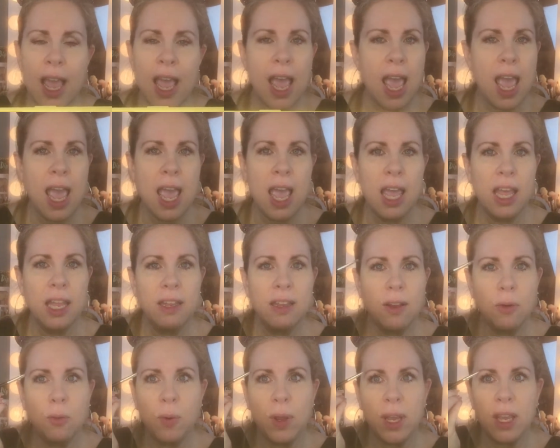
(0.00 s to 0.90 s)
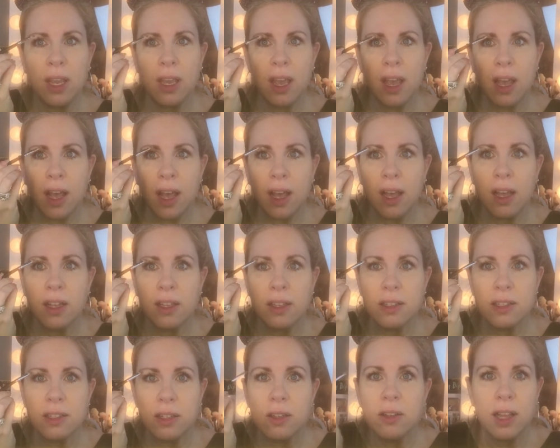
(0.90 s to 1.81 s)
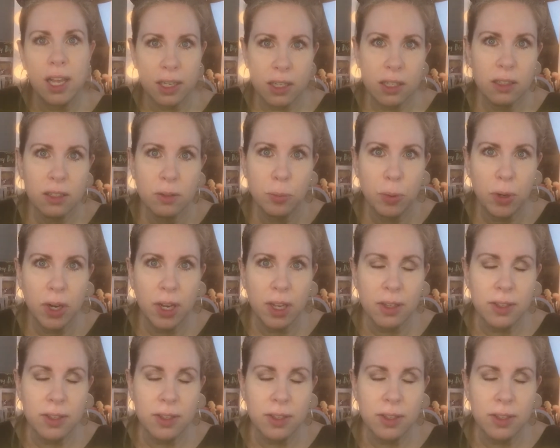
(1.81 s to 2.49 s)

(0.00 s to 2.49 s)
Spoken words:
And we still like to look pretty.